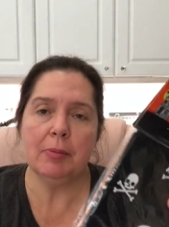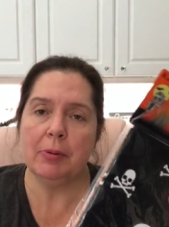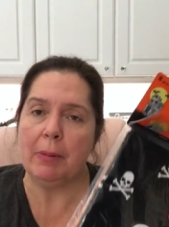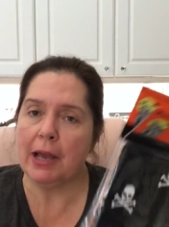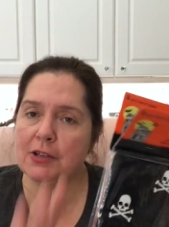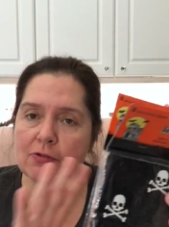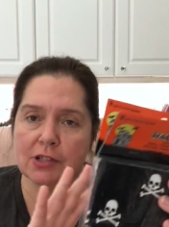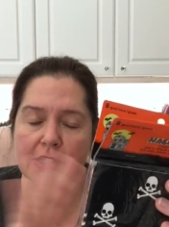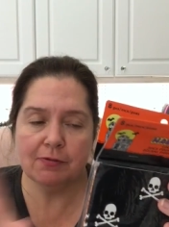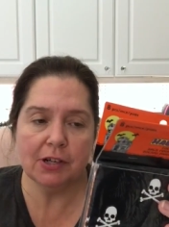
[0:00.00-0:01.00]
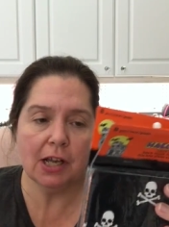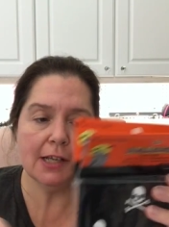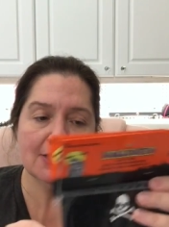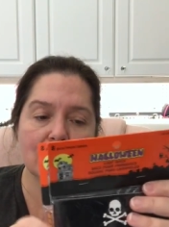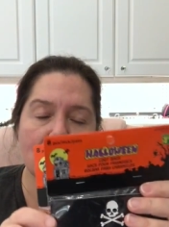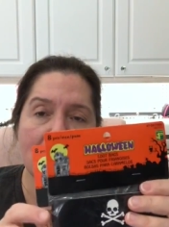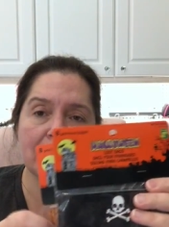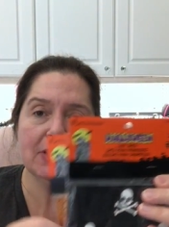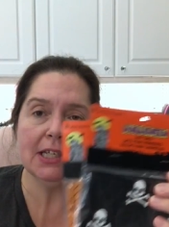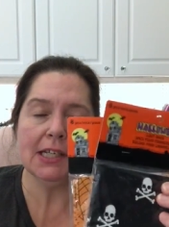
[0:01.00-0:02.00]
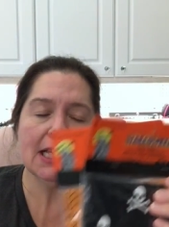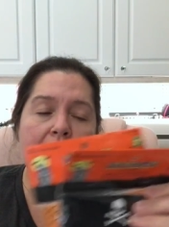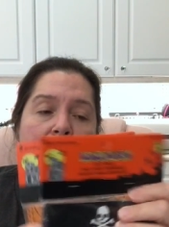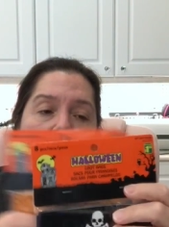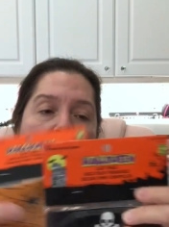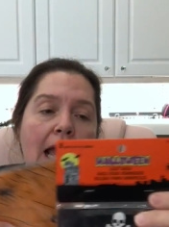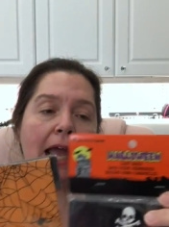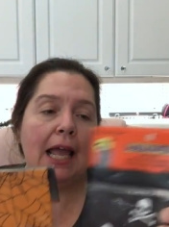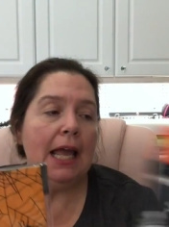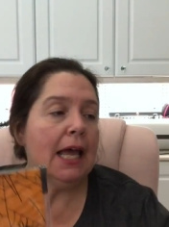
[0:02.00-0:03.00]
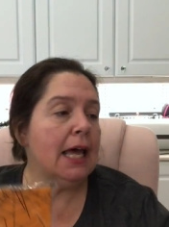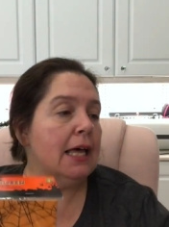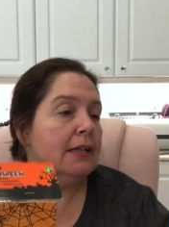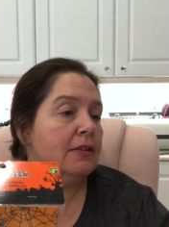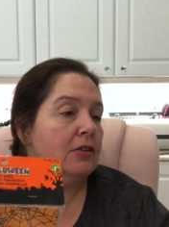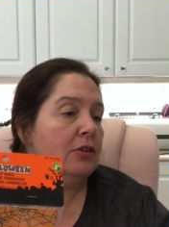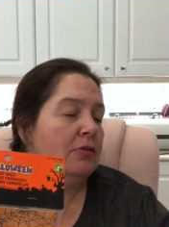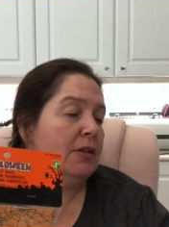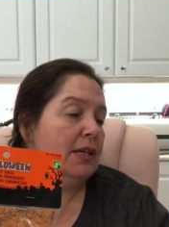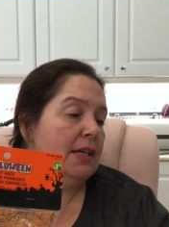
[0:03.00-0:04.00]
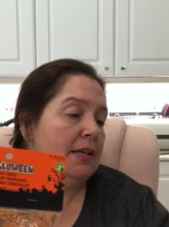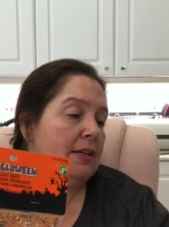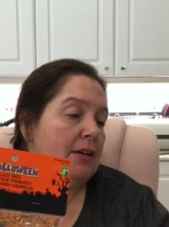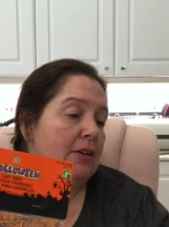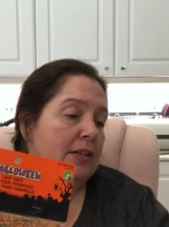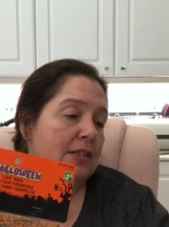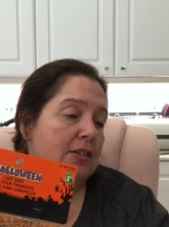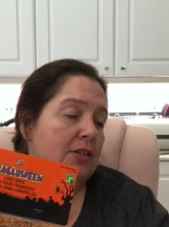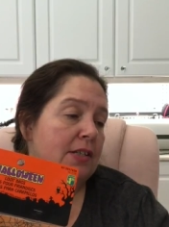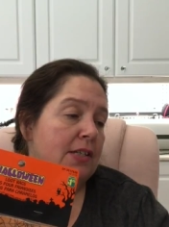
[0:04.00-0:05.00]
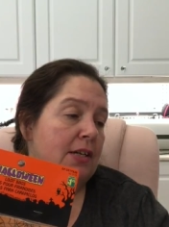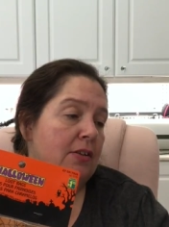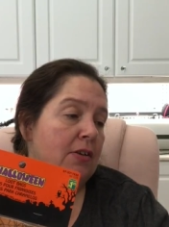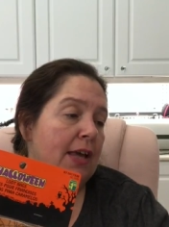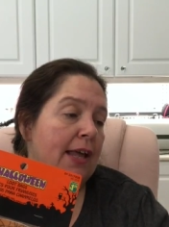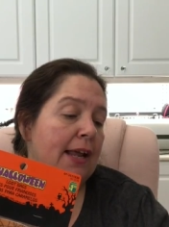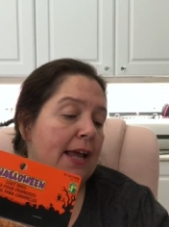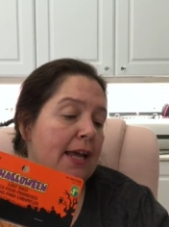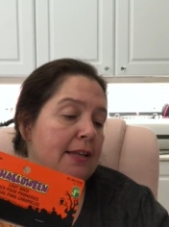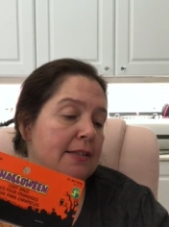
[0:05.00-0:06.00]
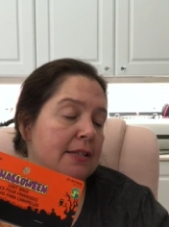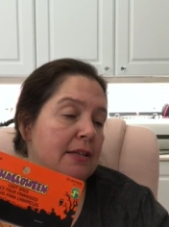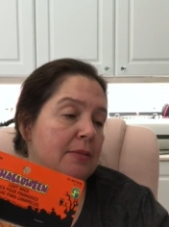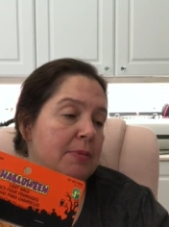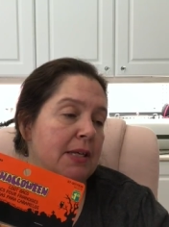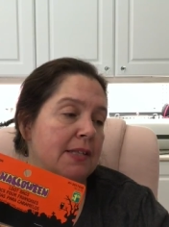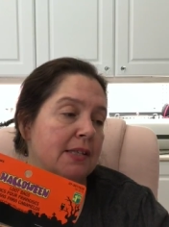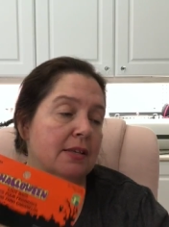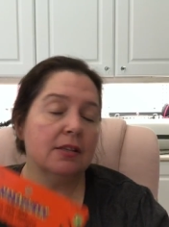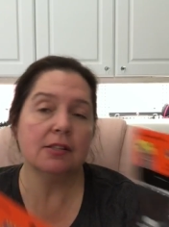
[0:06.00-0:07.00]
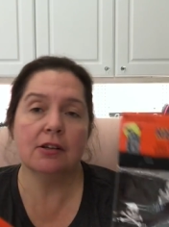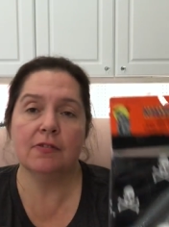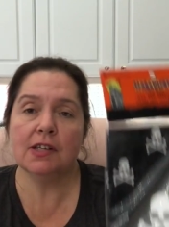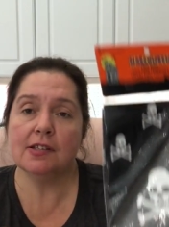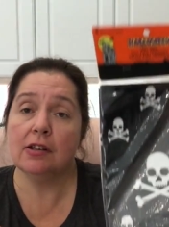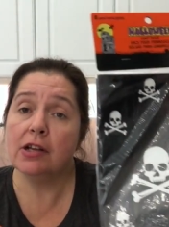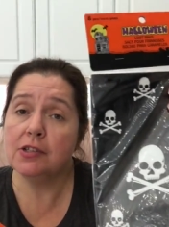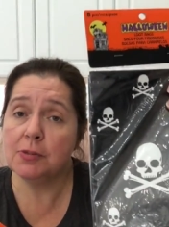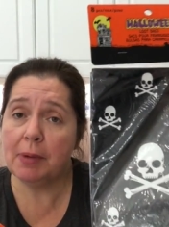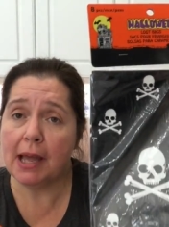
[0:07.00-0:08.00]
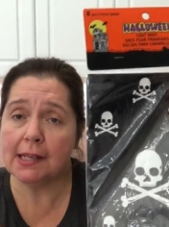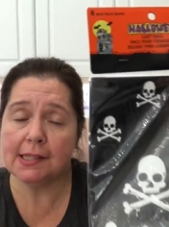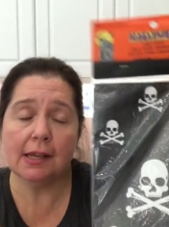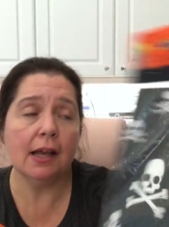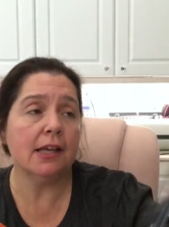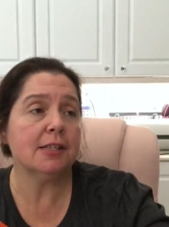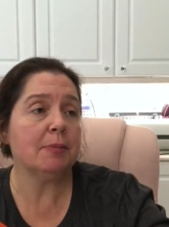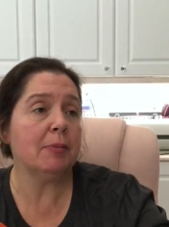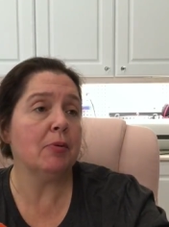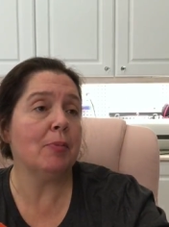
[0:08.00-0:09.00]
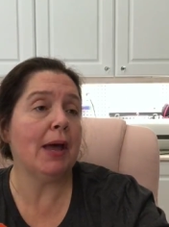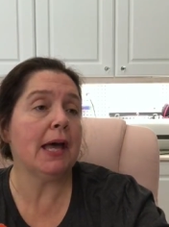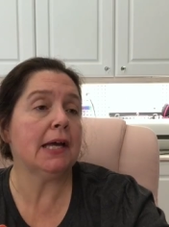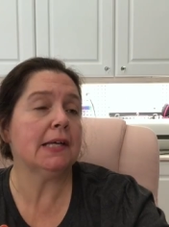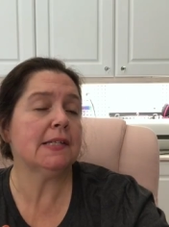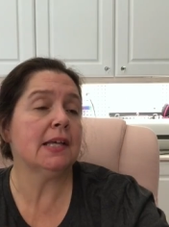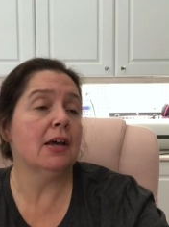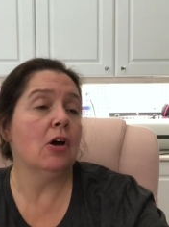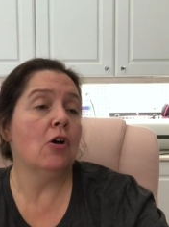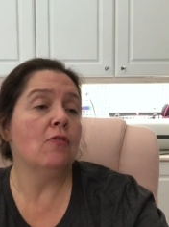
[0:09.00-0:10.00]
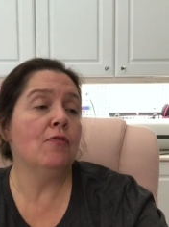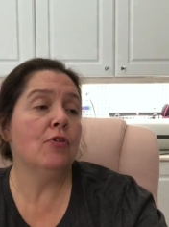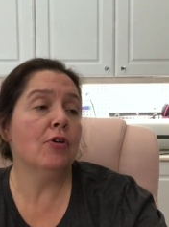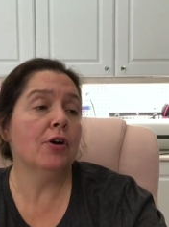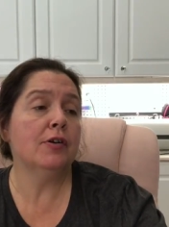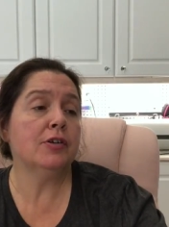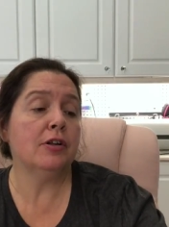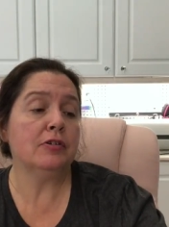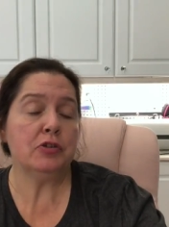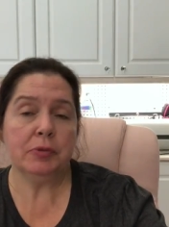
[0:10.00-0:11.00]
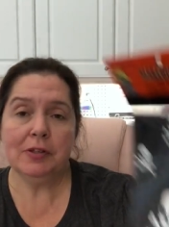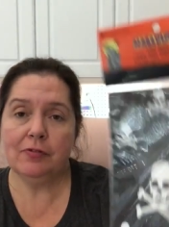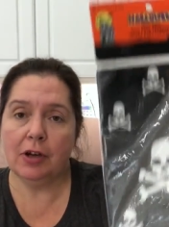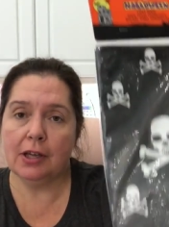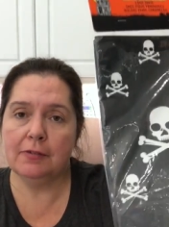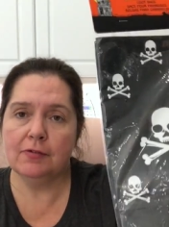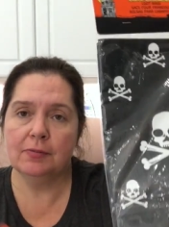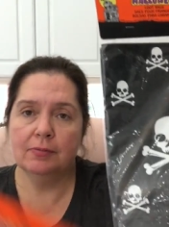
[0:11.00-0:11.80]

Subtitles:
paper bags for different kinds of crafting, and you get it's a good deal. You get 8 pieces of these lunch bag size paper bags for $1.25.